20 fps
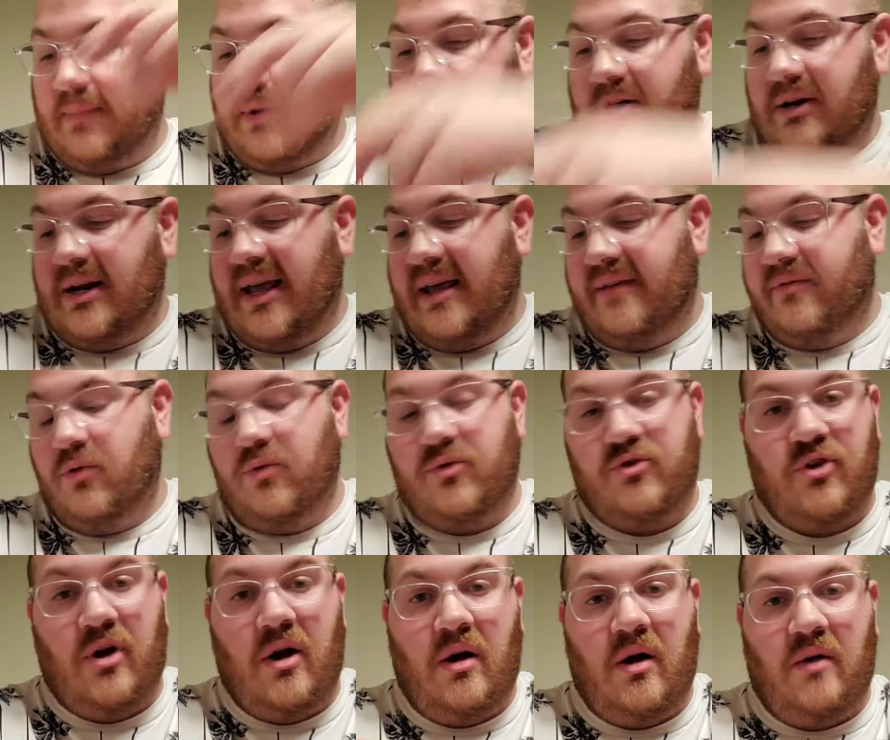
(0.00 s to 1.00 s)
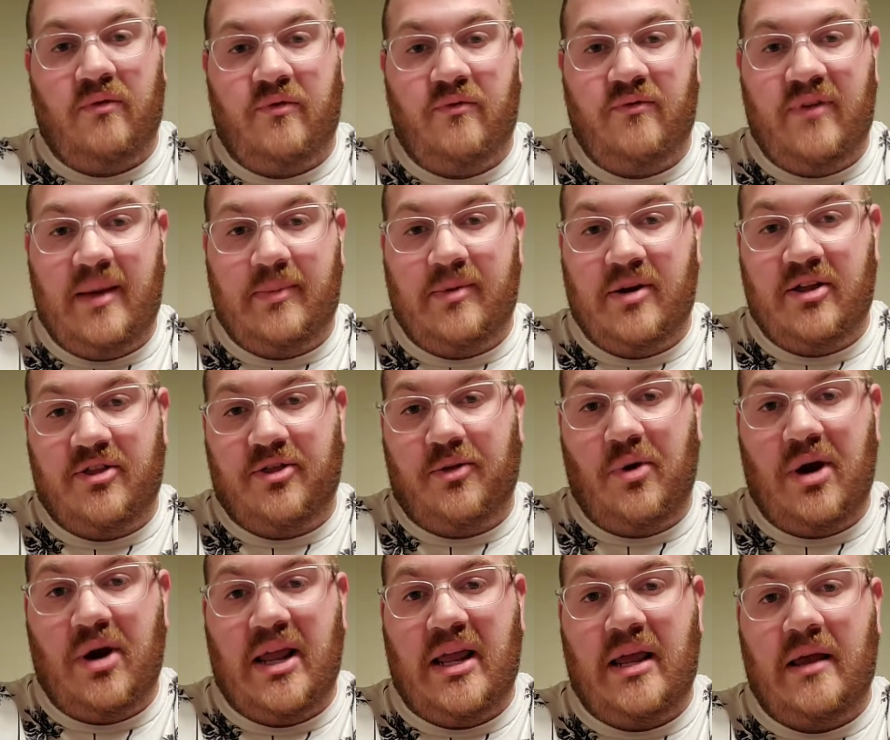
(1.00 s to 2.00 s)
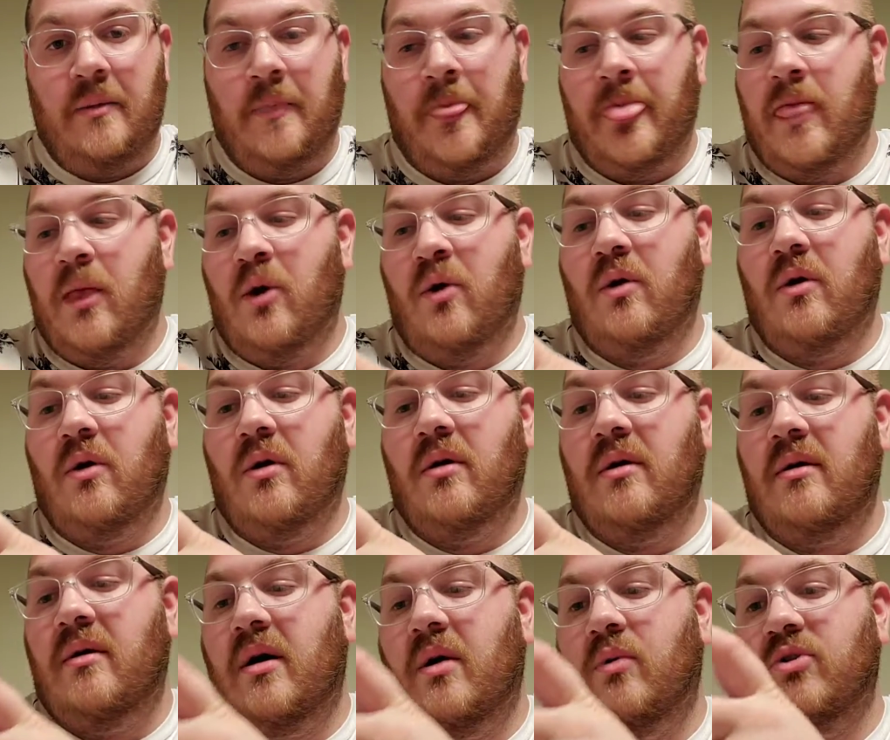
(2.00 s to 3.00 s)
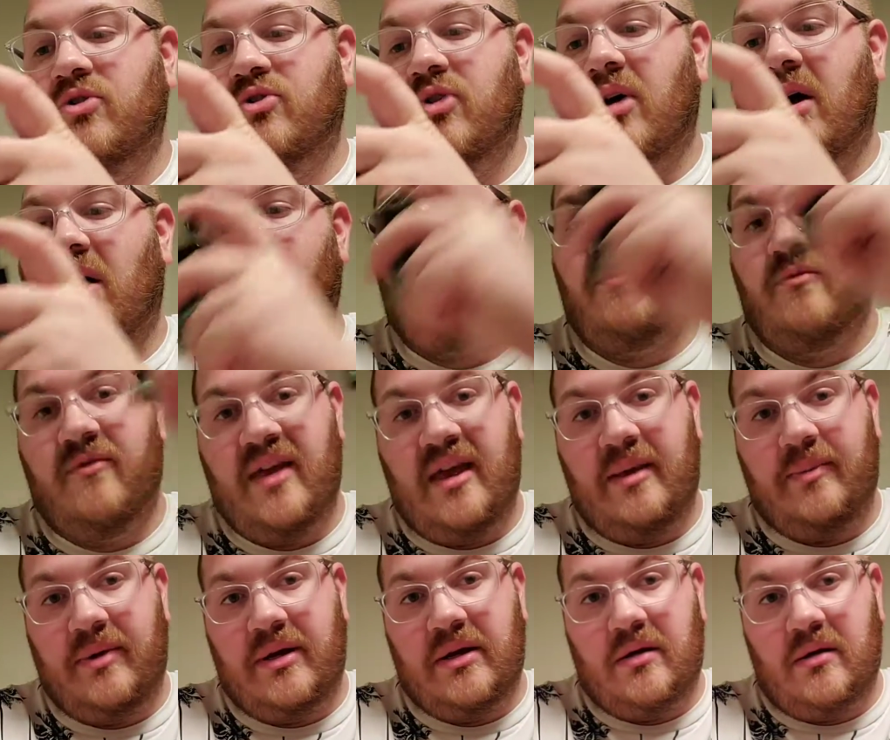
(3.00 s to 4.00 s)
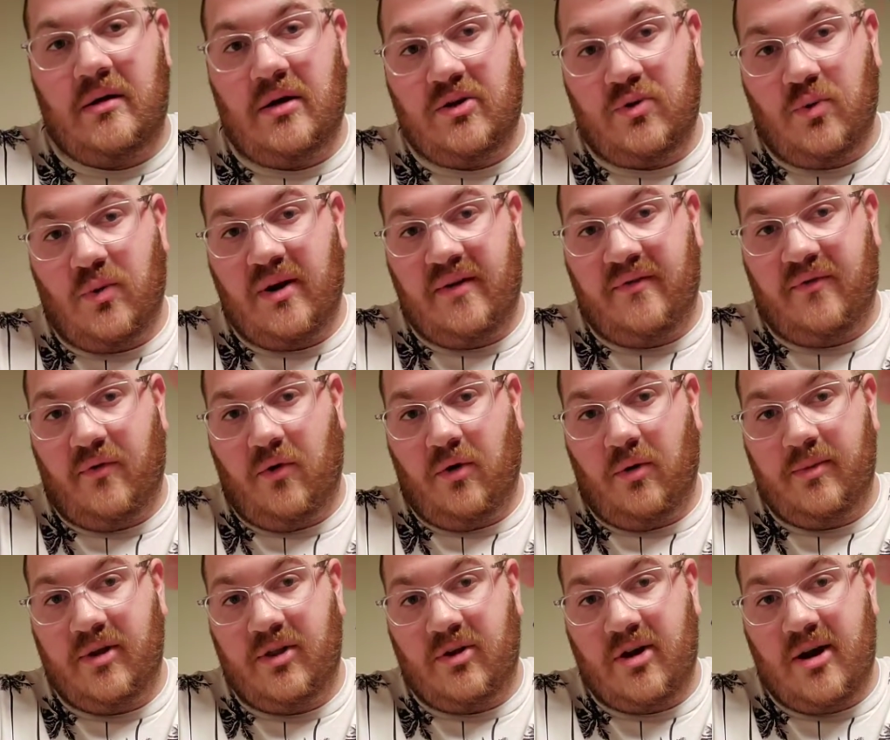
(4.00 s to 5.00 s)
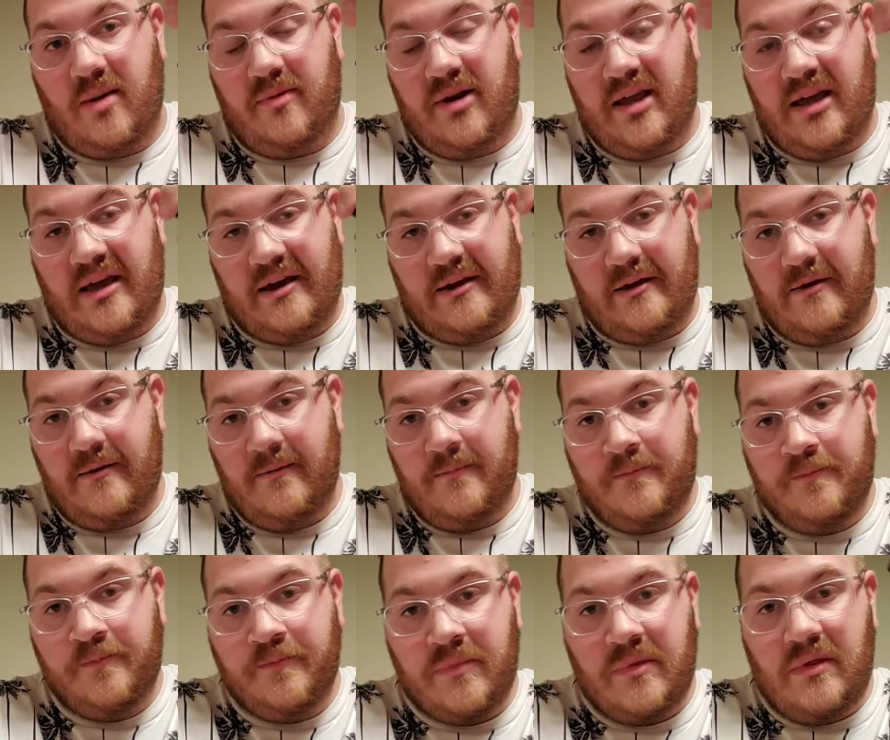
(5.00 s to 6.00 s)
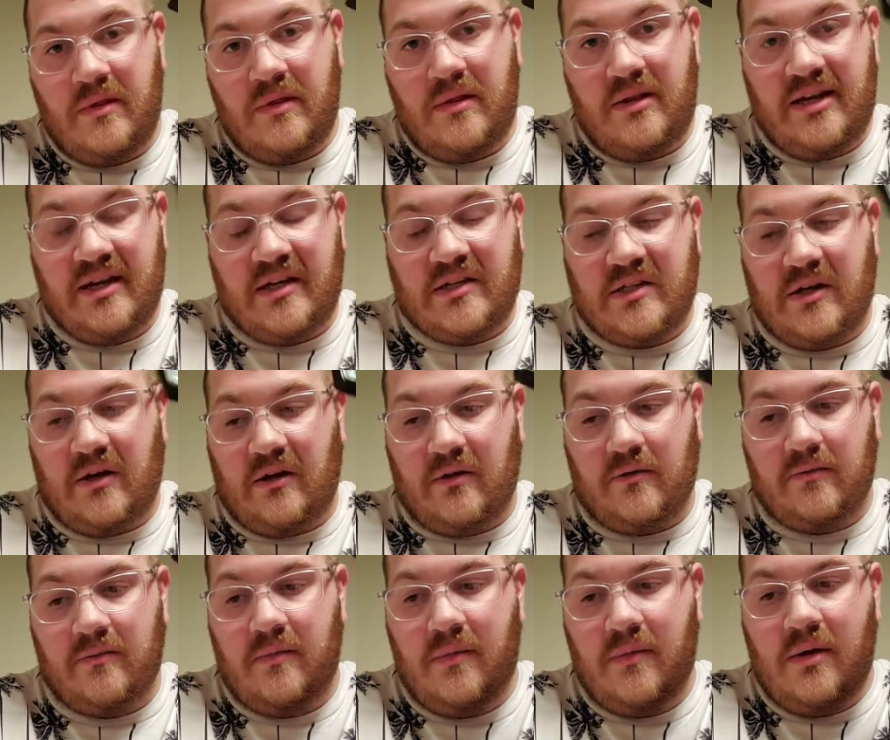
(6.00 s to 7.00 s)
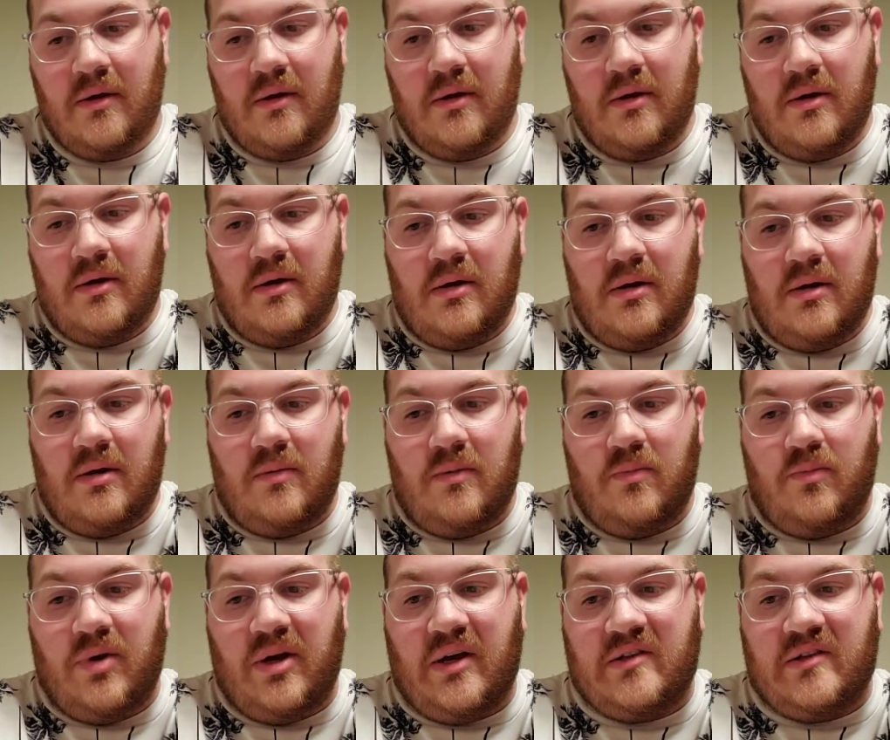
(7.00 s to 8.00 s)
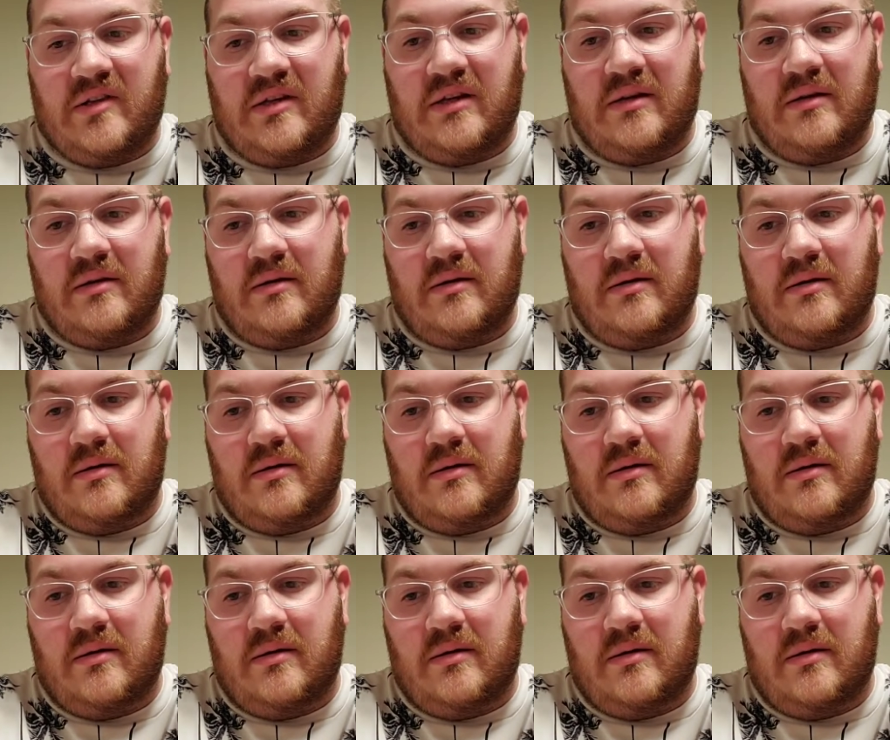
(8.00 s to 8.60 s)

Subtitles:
I'm not going to have a withdrawal from vaping a 3 or a withdrawal from vaping a 24 milligram Nic salt, because